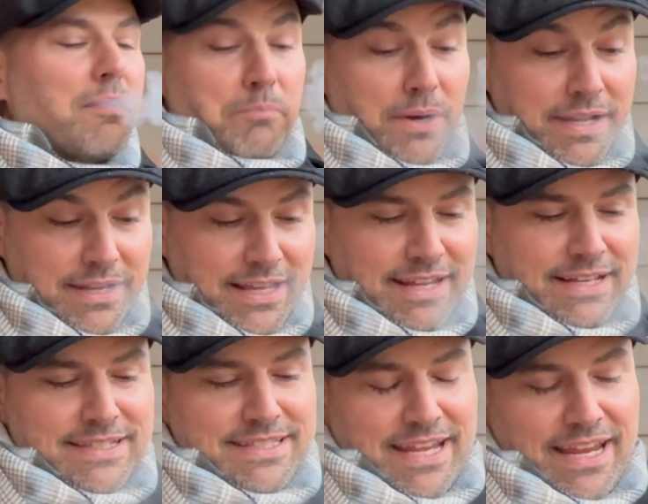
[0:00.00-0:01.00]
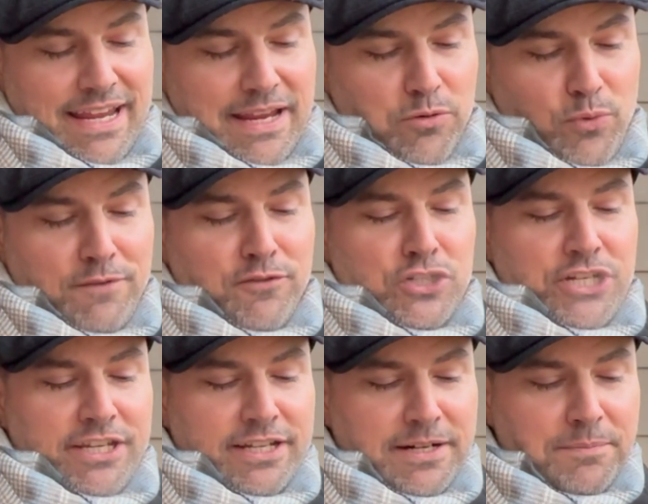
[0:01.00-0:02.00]
But it is a Red
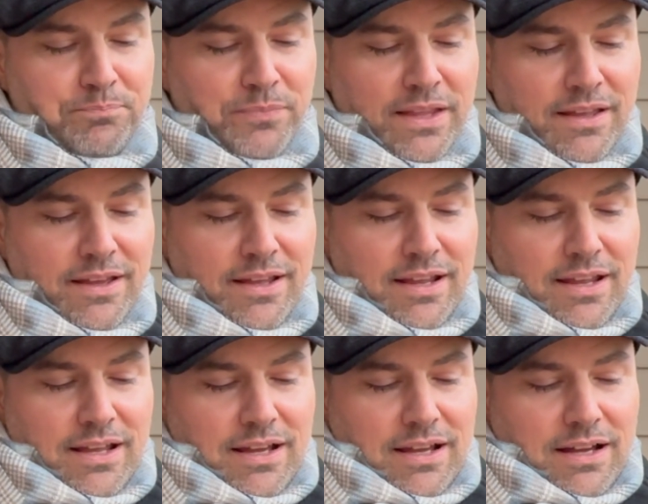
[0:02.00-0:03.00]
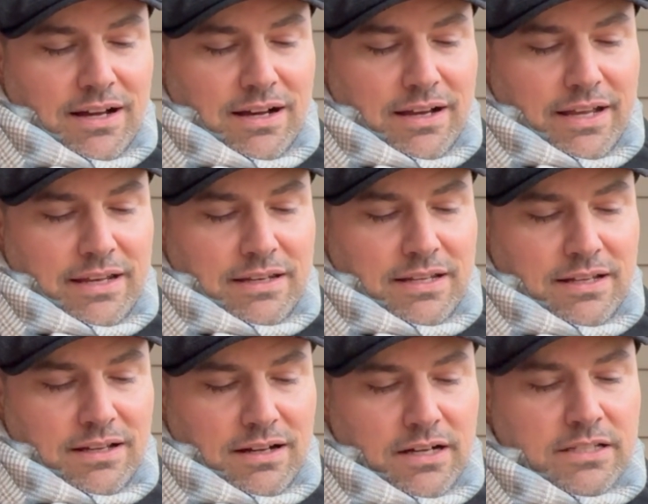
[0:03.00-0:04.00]
Virginia and
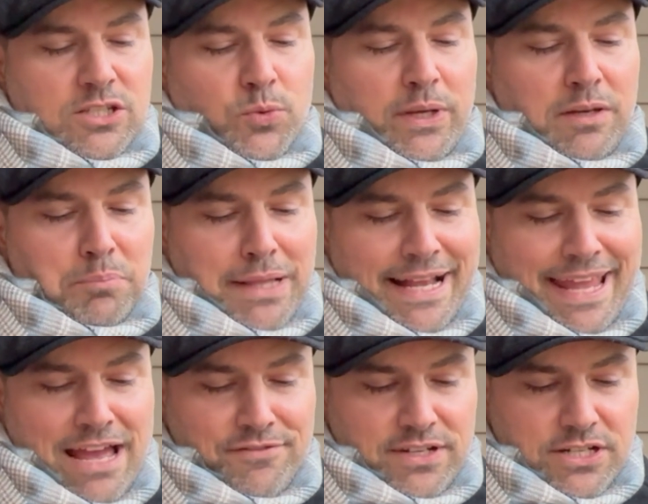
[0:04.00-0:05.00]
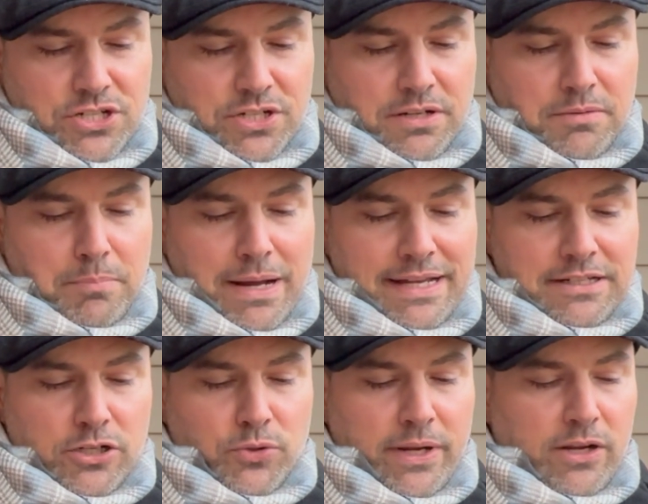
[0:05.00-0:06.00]
unsweetened Black Cavendish combined
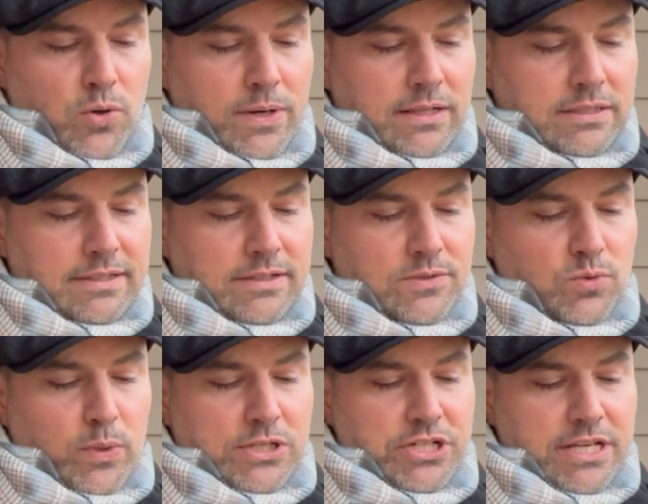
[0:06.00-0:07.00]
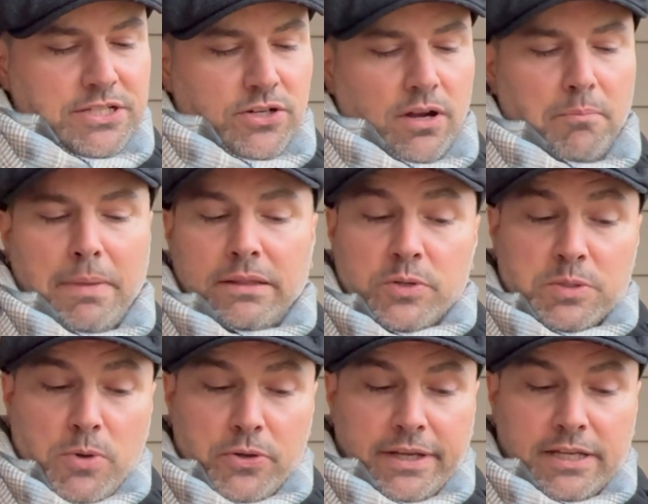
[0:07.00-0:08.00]
to create Cornell and Deal's Winchester, a mellow
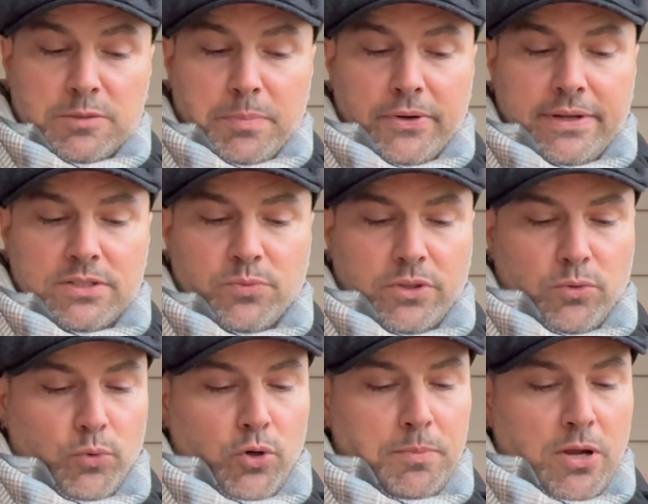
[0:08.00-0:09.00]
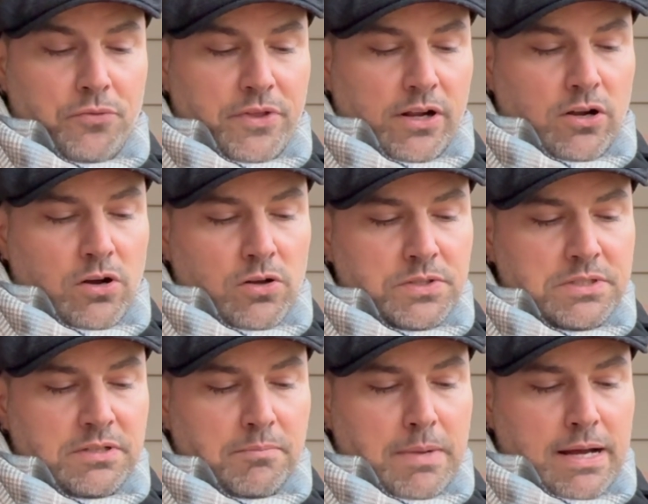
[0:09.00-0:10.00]
smoking experience with a room note that calls
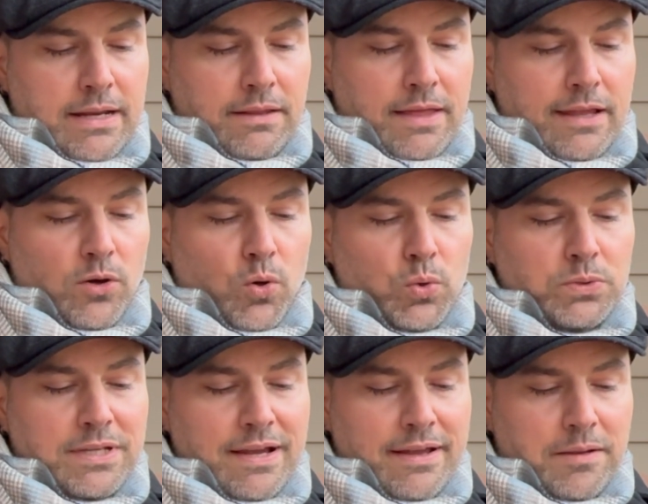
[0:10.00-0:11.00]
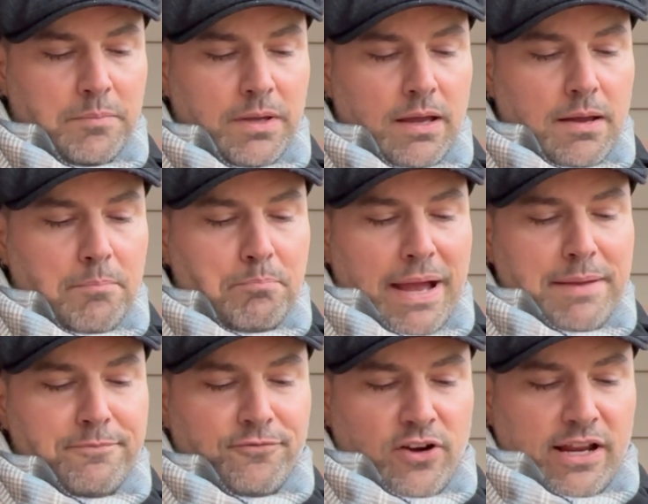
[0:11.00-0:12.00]
to mind that old-time
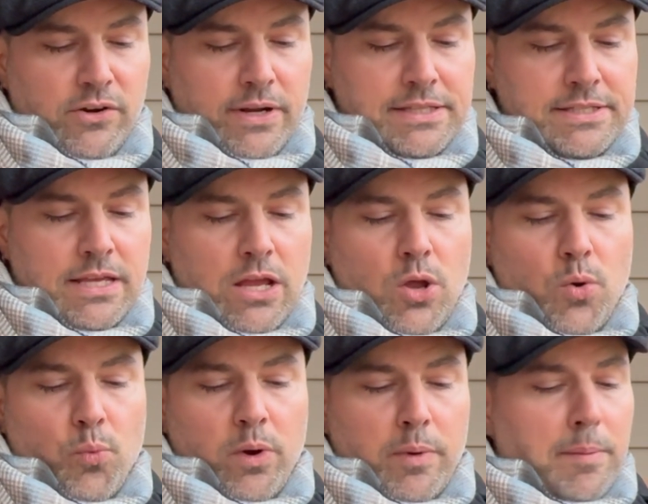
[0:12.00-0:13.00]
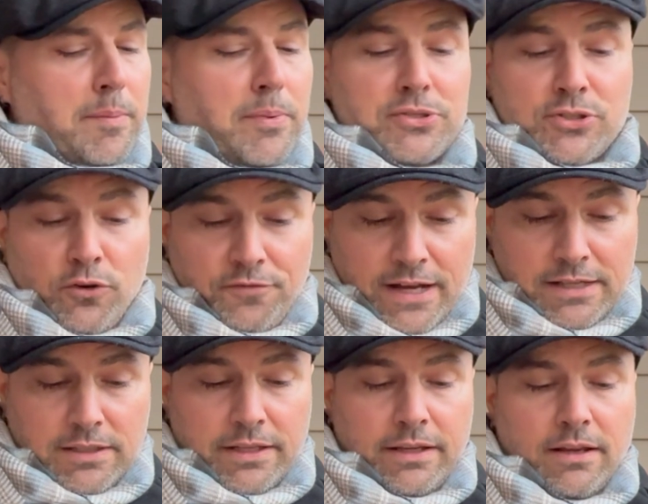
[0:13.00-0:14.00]
pipe fragrance we remember so
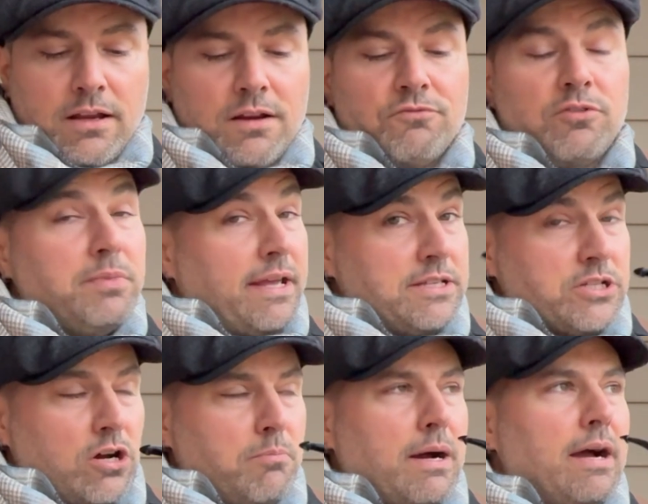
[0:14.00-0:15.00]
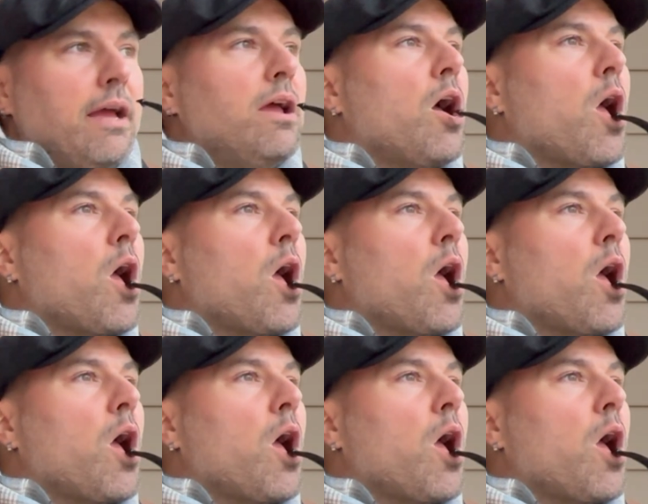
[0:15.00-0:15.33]
fondly from days gone by.